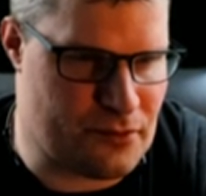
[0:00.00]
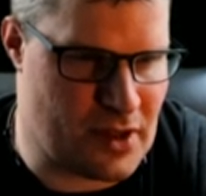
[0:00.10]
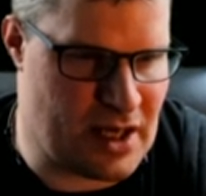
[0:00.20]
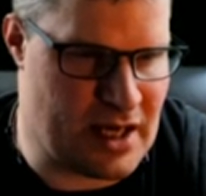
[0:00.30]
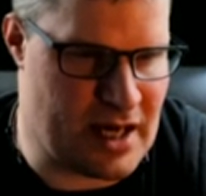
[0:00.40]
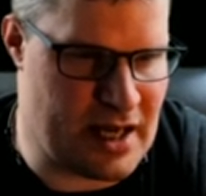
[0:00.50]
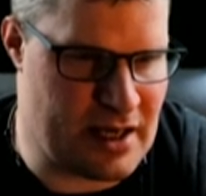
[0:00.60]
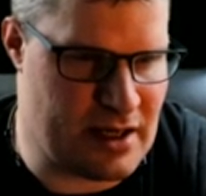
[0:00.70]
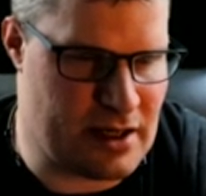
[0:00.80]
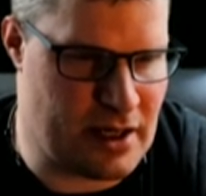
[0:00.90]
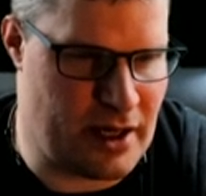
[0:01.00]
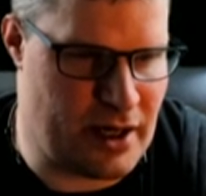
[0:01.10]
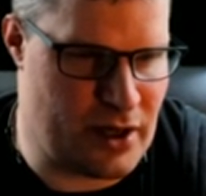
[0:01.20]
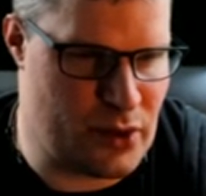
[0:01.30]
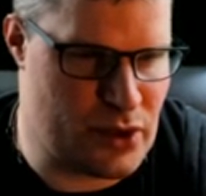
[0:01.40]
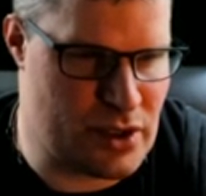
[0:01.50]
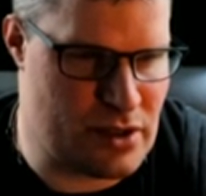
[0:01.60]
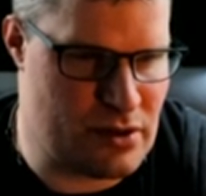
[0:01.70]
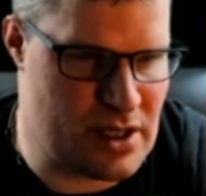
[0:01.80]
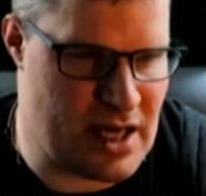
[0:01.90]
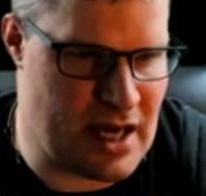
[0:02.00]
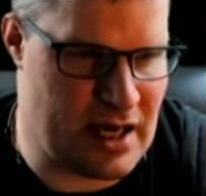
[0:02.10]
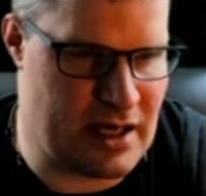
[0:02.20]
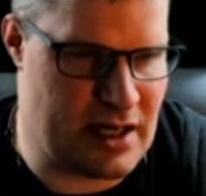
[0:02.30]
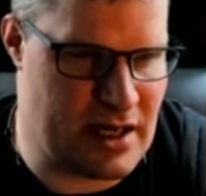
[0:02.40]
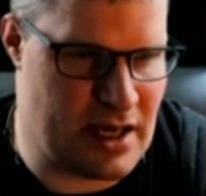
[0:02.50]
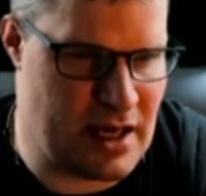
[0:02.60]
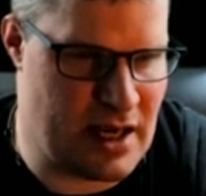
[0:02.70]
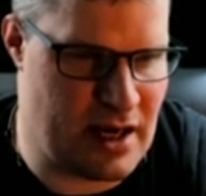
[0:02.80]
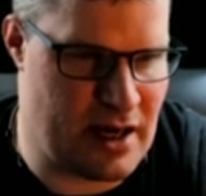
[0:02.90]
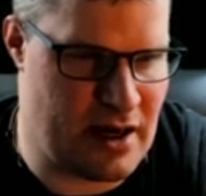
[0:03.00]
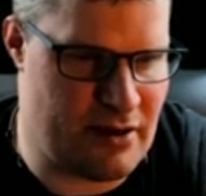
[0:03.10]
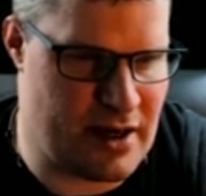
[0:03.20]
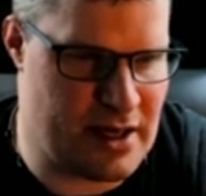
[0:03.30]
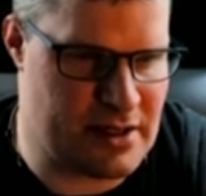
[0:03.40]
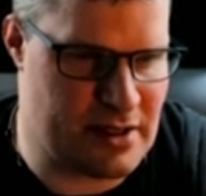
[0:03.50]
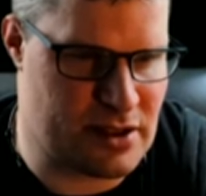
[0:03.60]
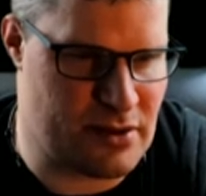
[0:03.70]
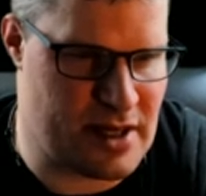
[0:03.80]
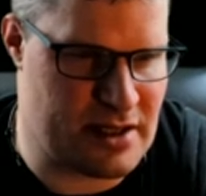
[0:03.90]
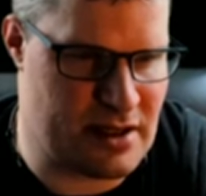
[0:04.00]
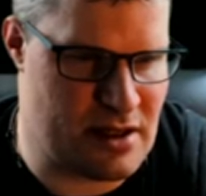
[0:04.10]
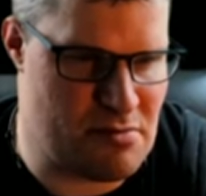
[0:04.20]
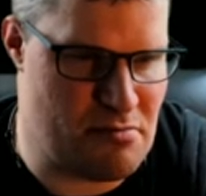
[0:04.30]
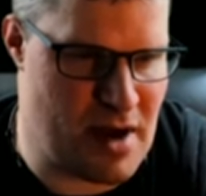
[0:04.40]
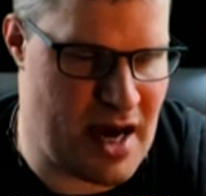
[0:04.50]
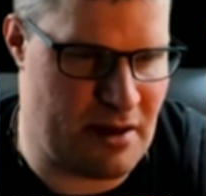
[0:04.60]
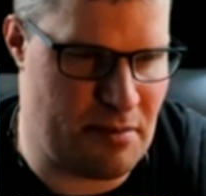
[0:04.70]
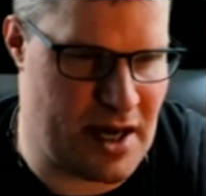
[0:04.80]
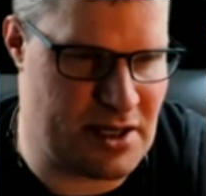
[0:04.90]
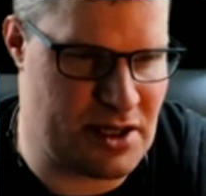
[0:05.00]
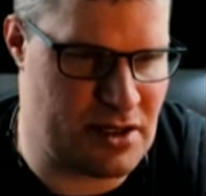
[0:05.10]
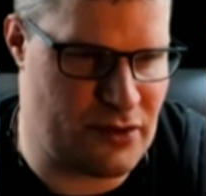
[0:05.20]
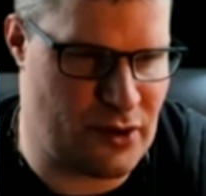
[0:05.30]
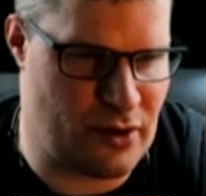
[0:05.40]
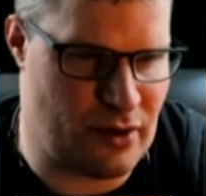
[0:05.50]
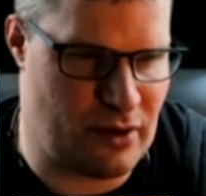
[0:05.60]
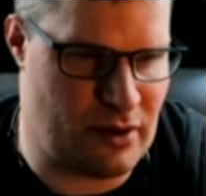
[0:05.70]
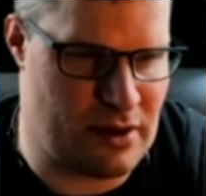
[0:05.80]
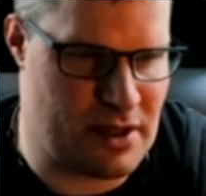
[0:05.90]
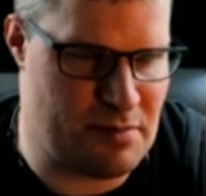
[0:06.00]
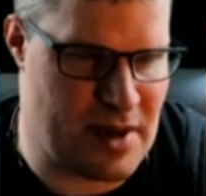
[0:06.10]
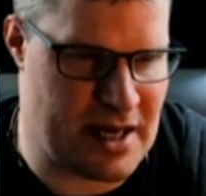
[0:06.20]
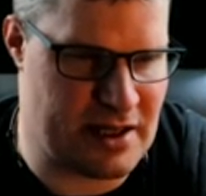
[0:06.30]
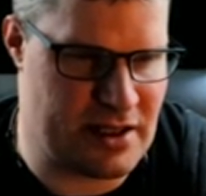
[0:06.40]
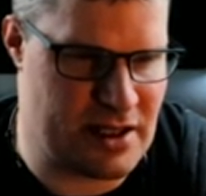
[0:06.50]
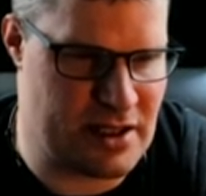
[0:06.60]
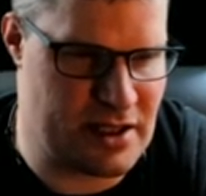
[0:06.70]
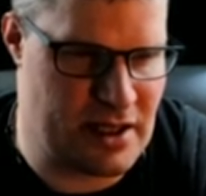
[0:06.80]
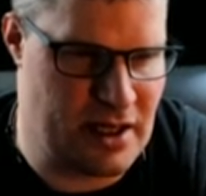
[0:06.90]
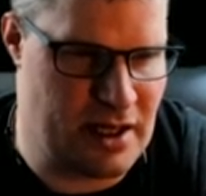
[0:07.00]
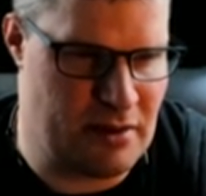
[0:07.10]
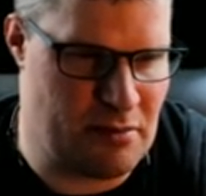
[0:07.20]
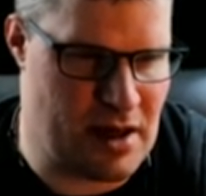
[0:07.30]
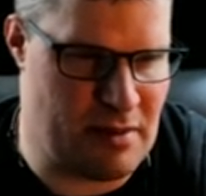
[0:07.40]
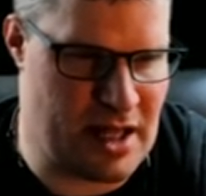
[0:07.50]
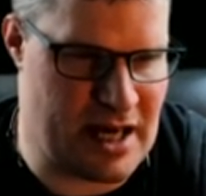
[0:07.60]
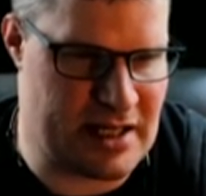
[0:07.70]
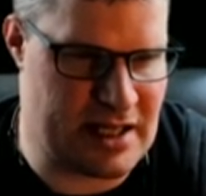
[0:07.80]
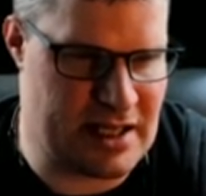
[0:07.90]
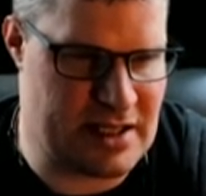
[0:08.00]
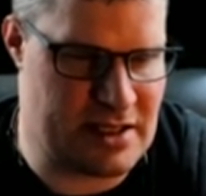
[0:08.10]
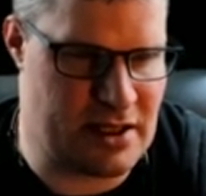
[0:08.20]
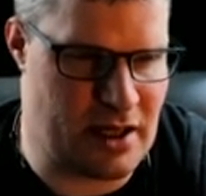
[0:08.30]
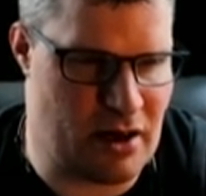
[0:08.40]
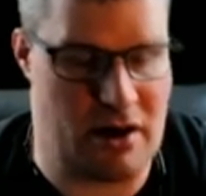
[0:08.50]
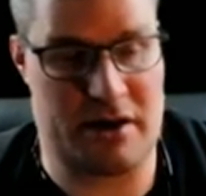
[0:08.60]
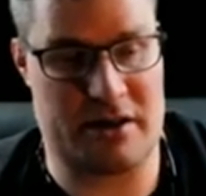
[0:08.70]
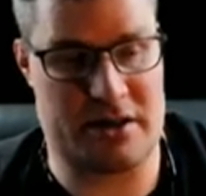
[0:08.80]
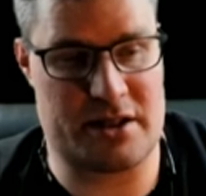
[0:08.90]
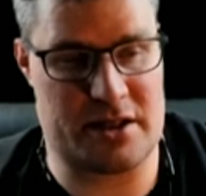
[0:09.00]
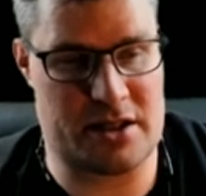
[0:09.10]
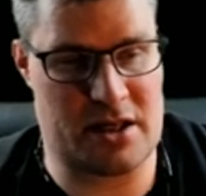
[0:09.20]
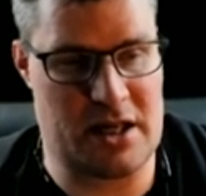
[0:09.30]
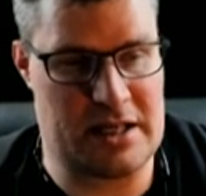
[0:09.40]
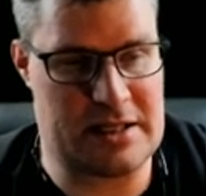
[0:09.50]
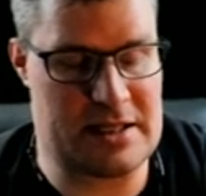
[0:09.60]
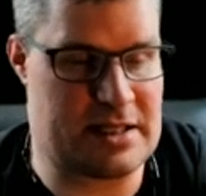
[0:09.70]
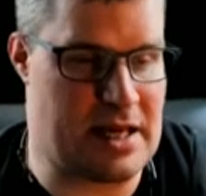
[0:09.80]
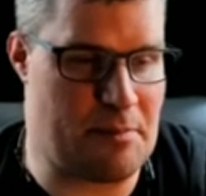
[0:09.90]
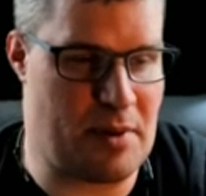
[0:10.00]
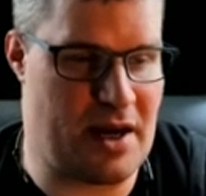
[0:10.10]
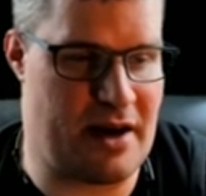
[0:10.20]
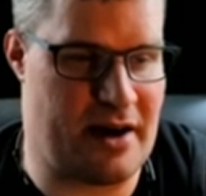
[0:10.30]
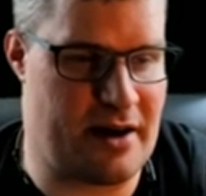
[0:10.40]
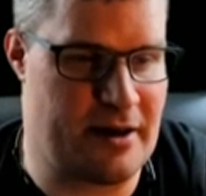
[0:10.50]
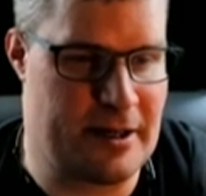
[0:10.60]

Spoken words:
getting close to the end here. It's creating demand pages for all the packages. Maybe that is the last step here.